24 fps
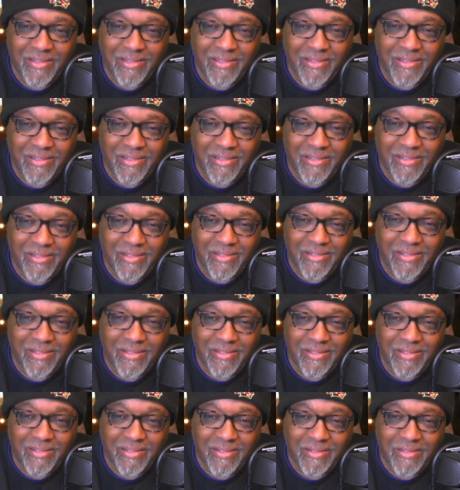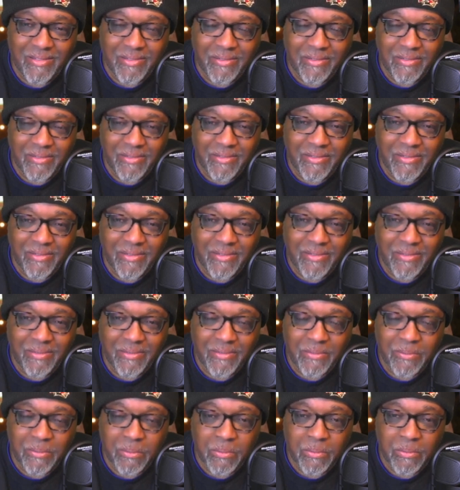
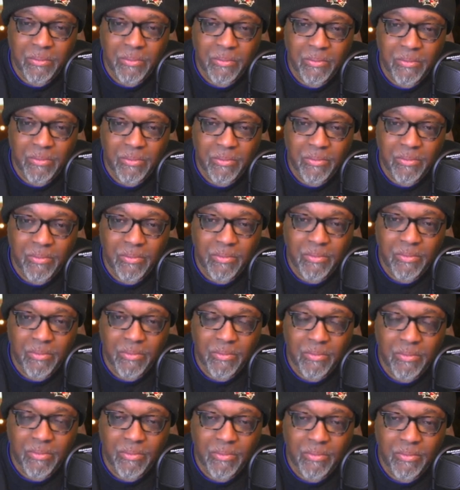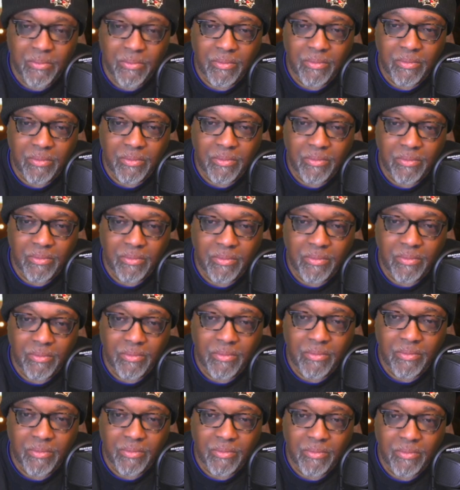
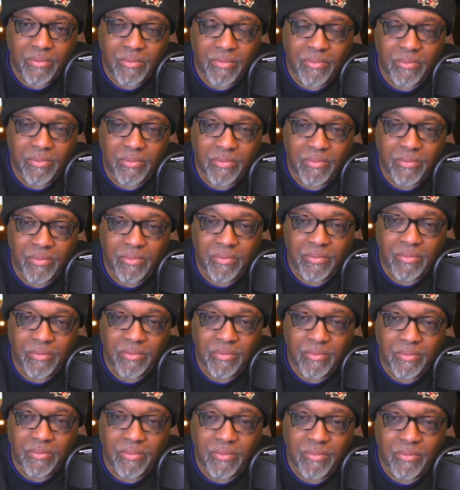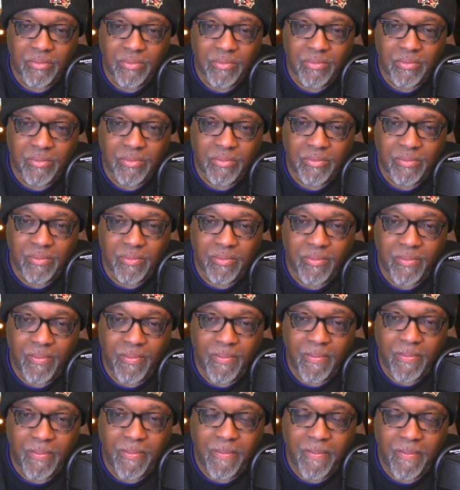
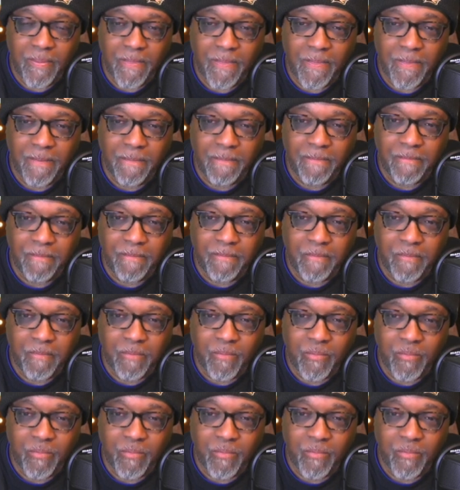This person isn't speaking.